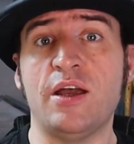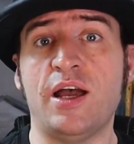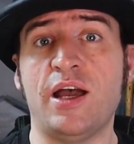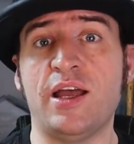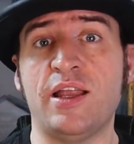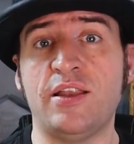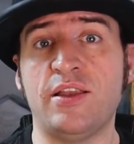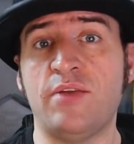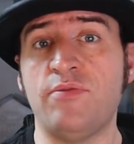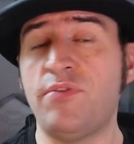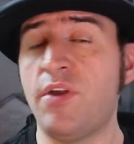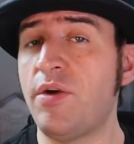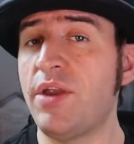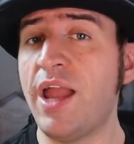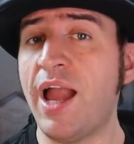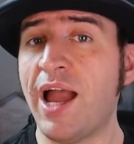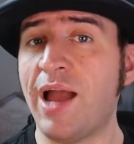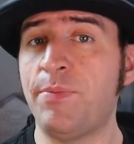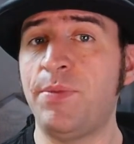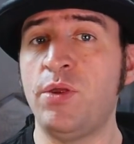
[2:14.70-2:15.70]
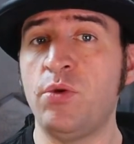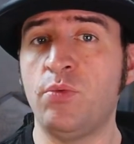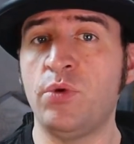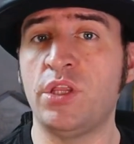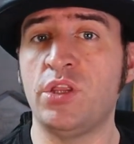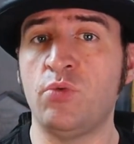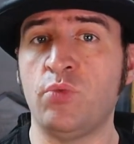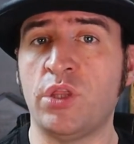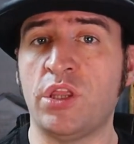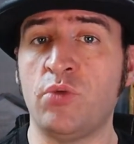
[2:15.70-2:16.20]
And I'm very happy
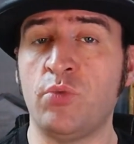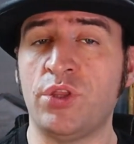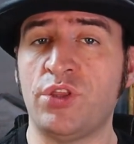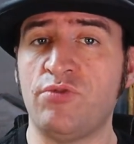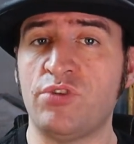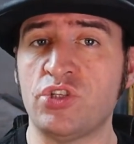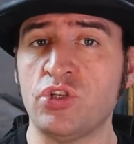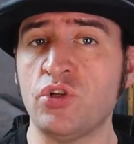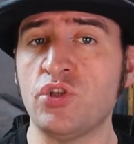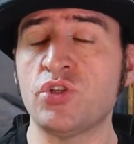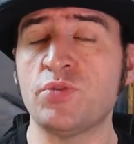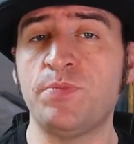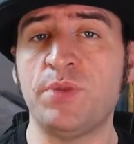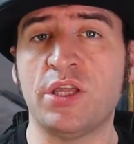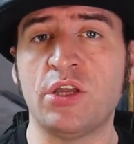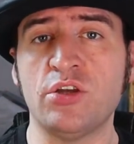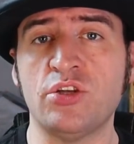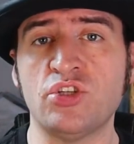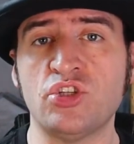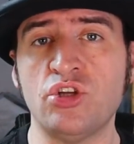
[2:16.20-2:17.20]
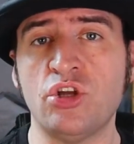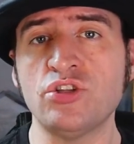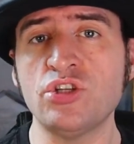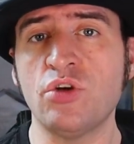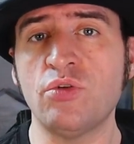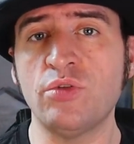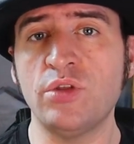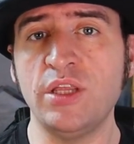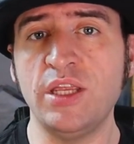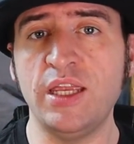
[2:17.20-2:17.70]
with the results because
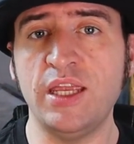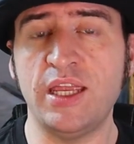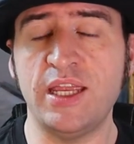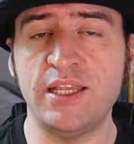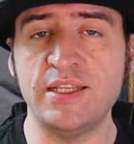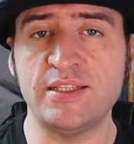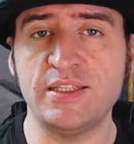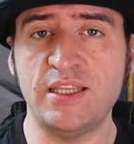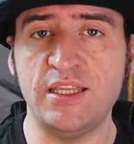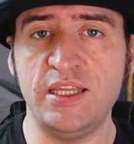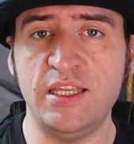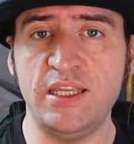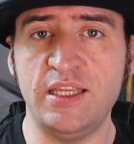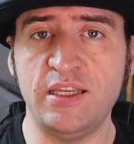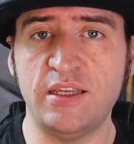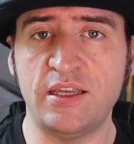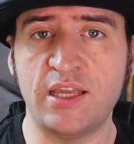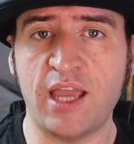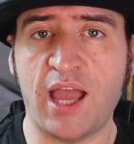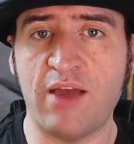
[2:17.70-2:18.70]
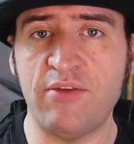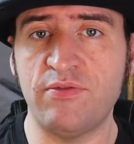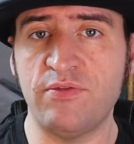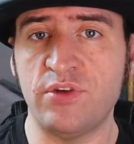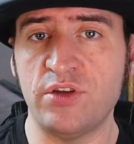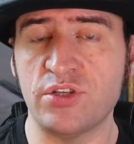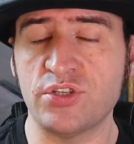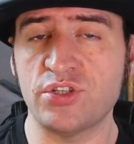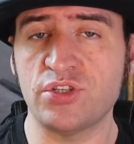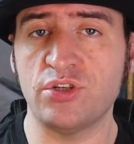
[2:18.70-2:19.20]
not only is the
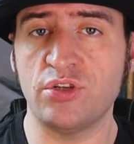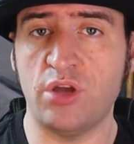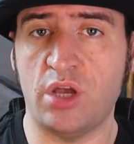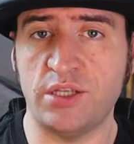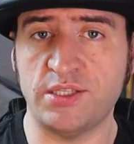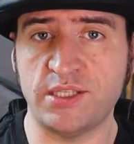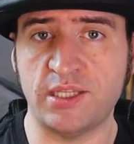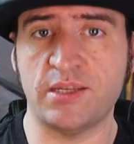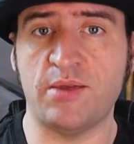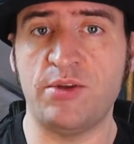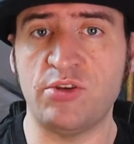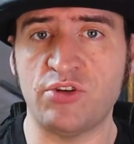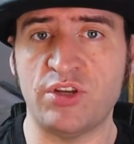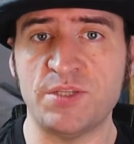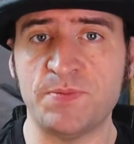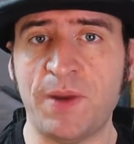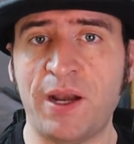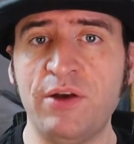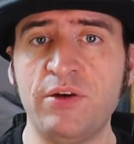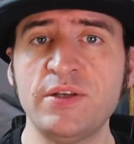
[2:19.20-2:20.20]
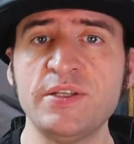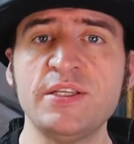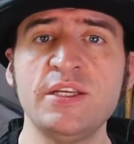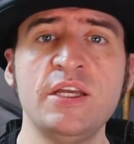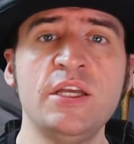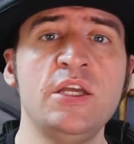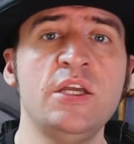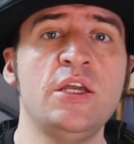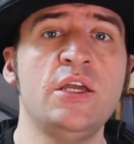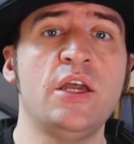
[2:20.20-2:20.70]
canvas semi-transparent,
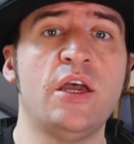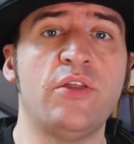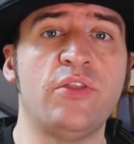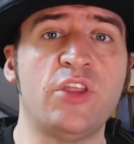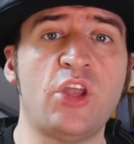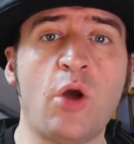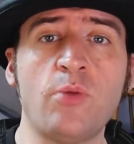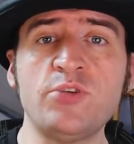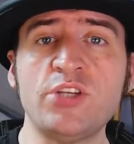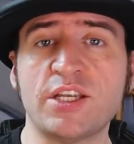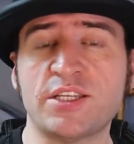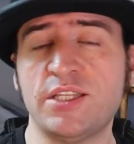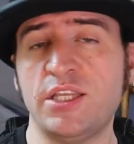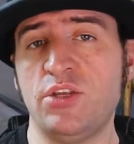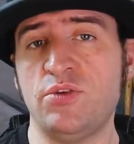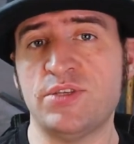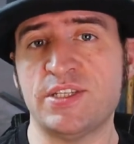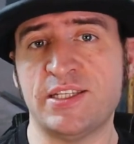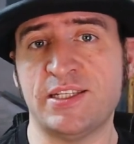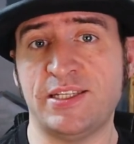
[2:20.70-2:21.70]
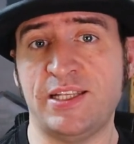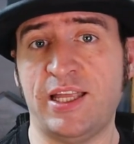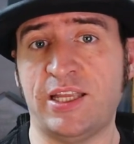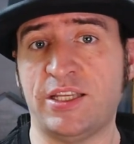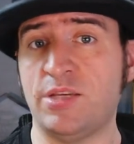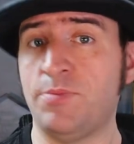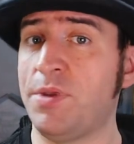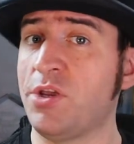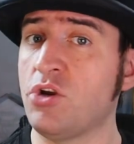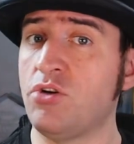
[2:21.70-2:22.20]
the objects that you
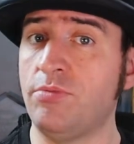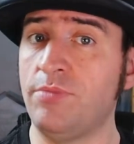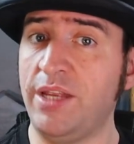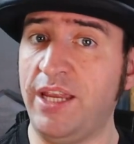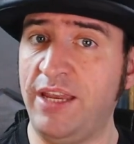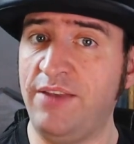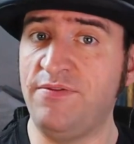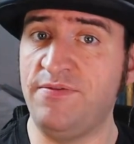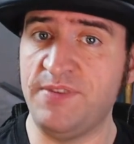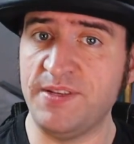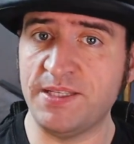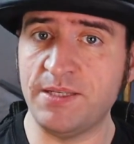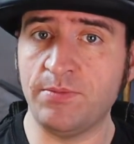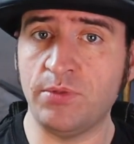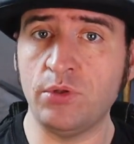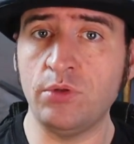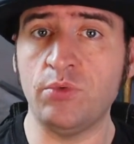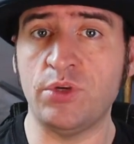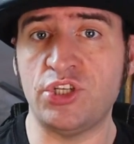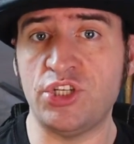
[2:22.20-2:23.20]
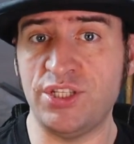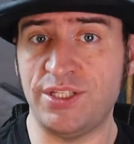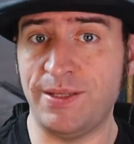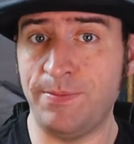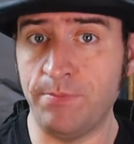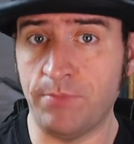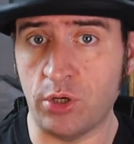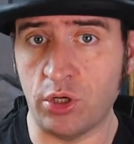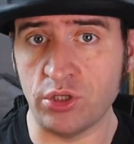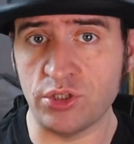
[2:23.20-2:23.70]
select become invisible, which is
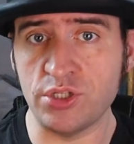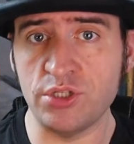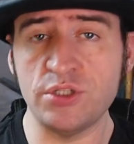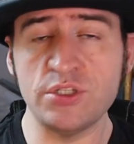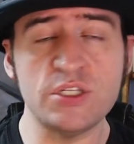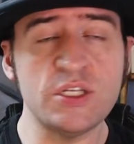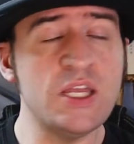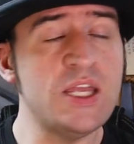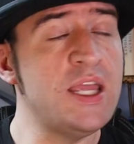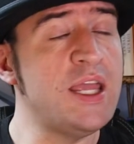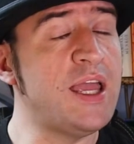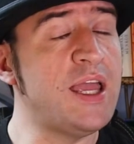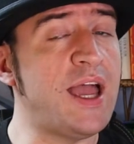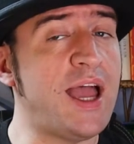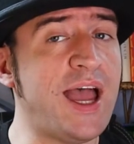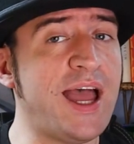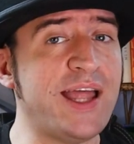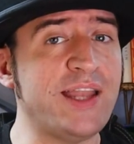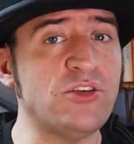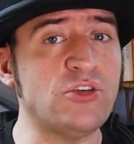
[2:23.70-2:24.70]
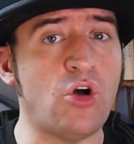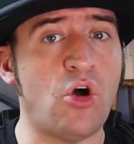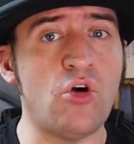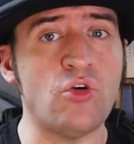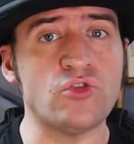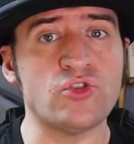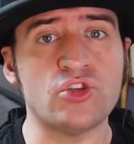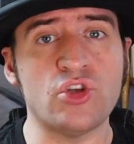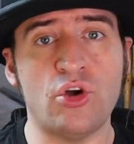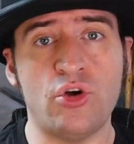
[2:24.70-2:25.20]
important, and
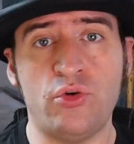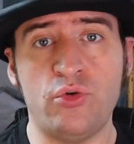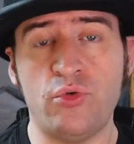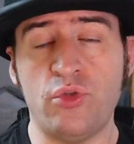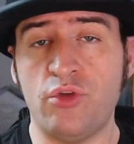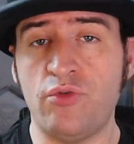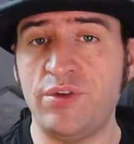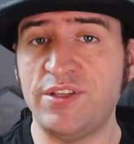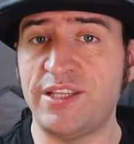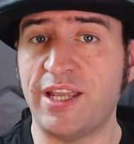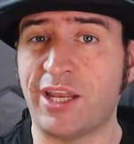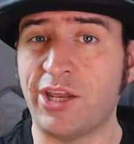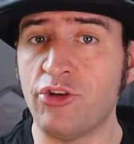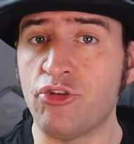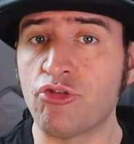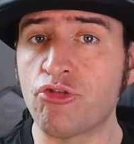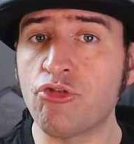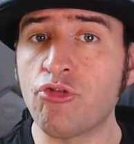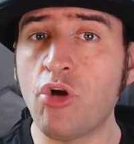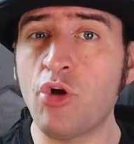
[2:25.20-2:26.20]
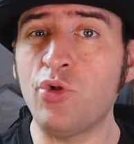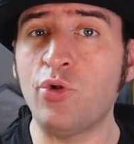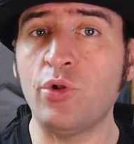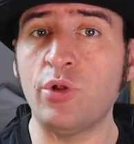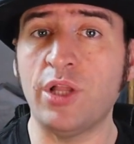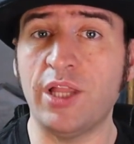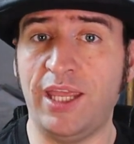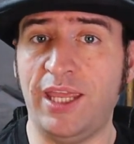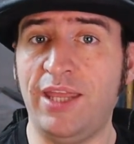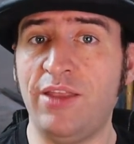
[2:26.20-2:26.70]
also there is a
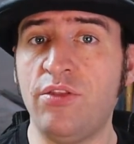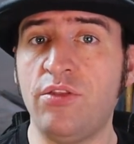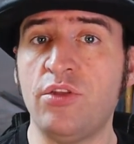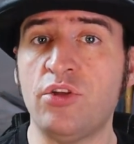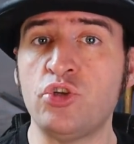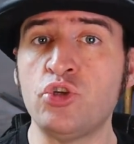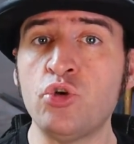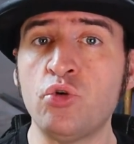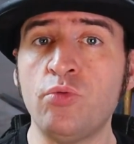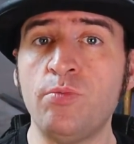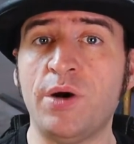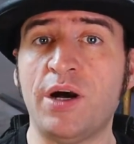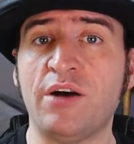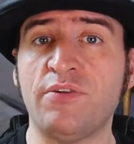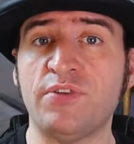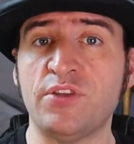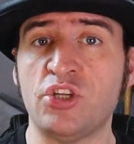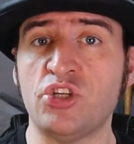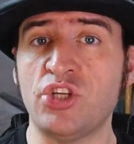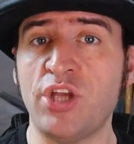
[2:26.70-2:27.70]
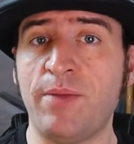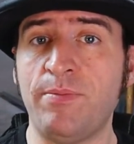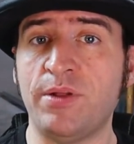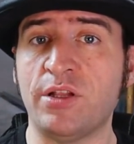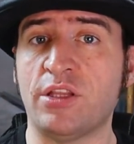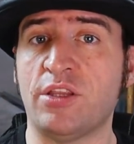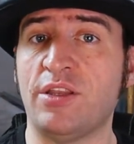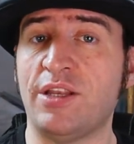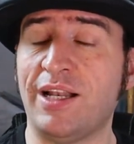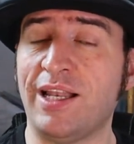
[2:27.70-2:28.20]
control in the toolbar for the Shape
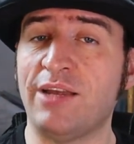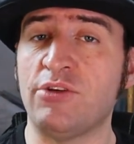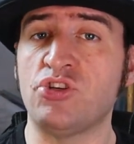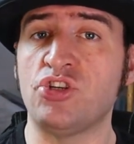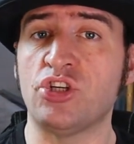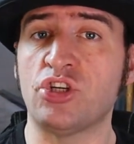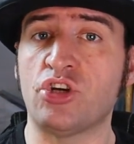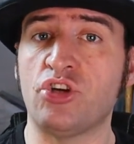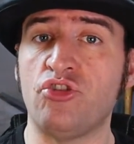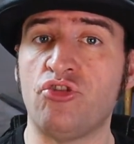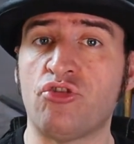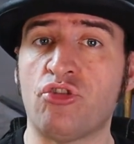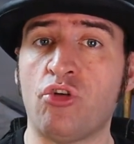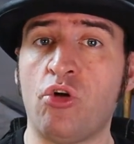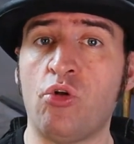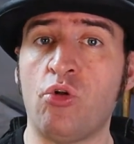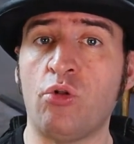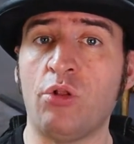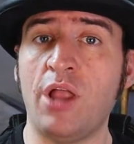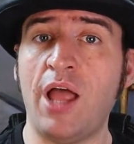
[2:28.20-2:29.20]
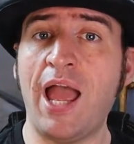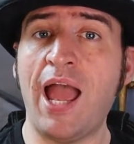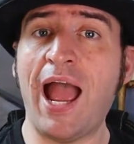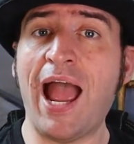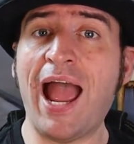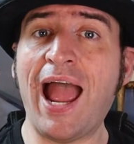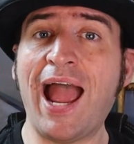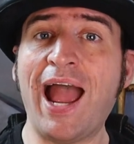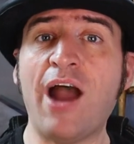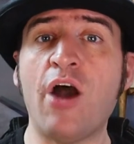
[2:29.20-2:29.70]
Builder that allows you to control
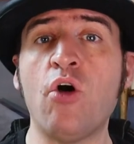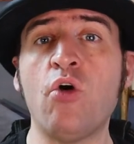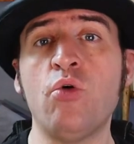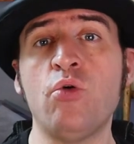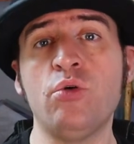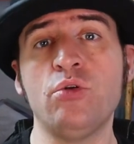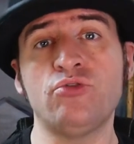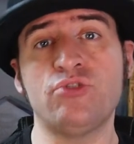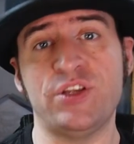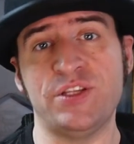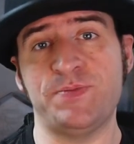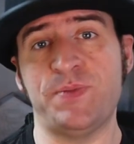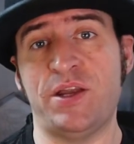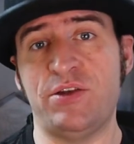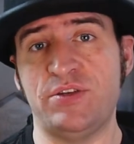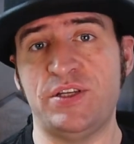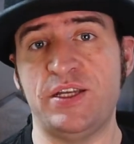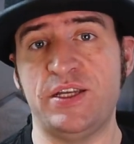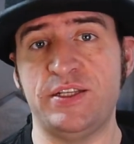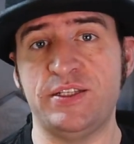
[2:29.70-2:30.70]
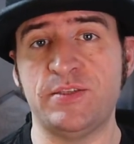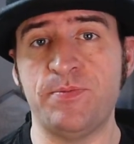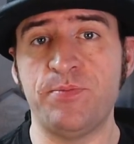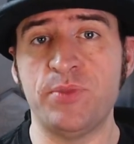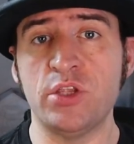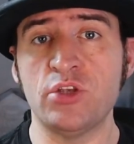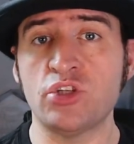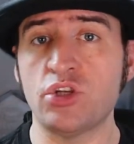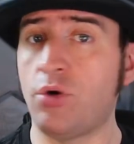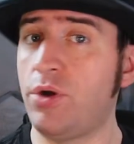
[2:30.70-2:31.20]
how transparent it is.
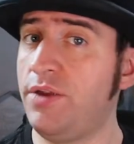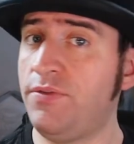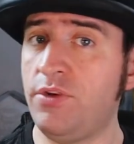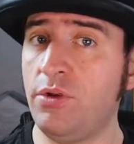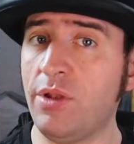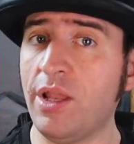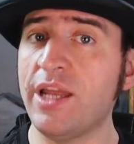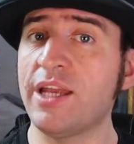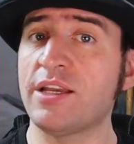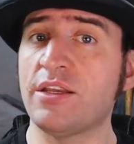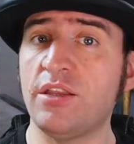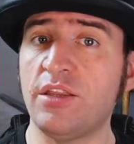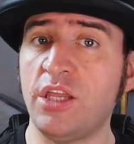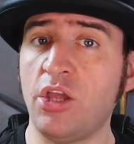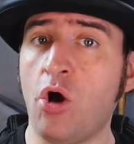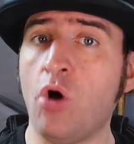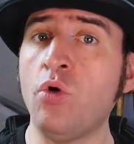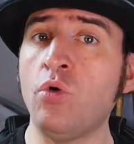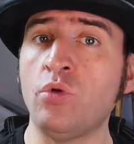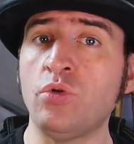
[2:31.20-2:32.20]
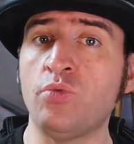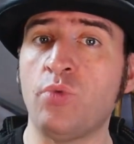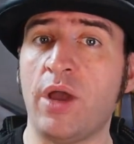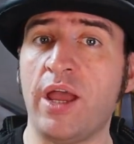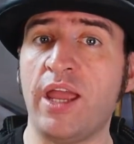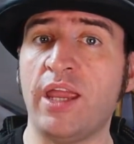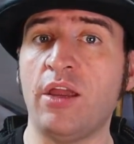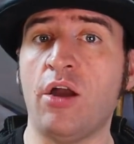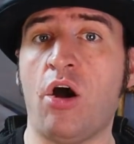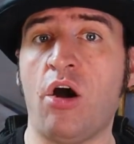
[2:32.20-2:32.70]
So if you liked the old
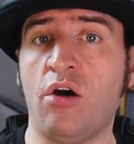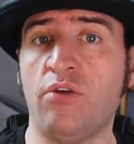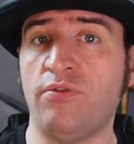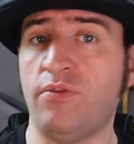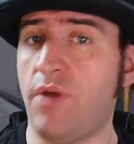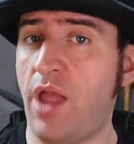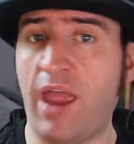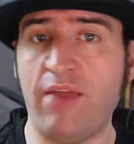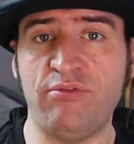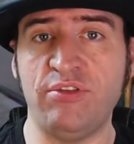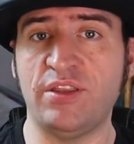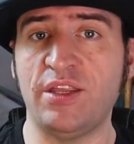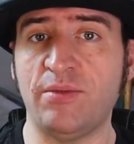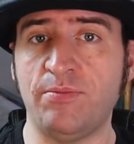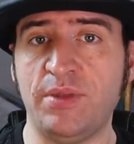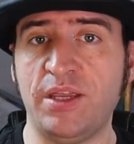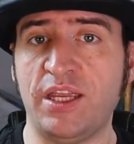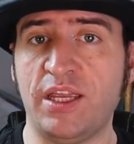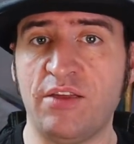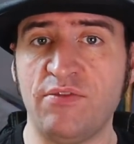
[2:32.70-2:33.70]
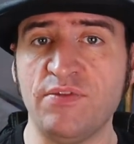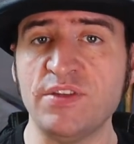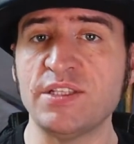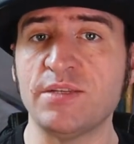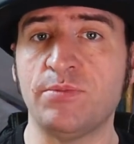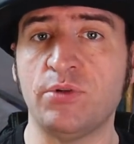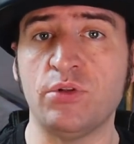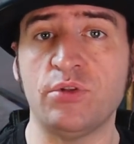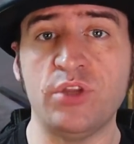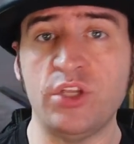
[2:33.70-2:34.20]
way of everything being
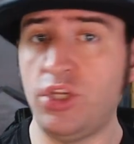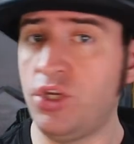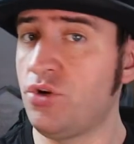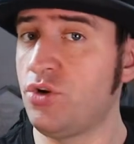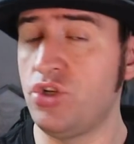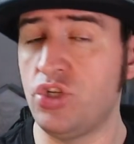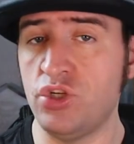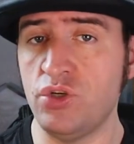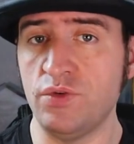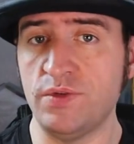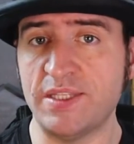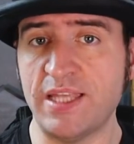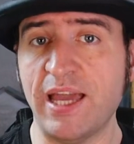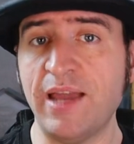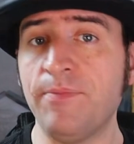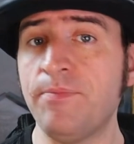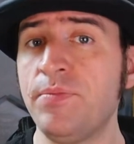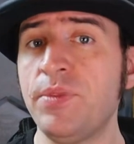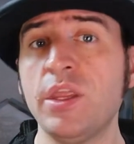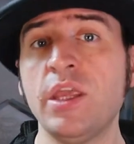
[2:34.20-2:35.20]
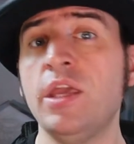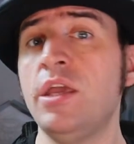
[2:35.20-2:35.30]
invisible, then you can choose that.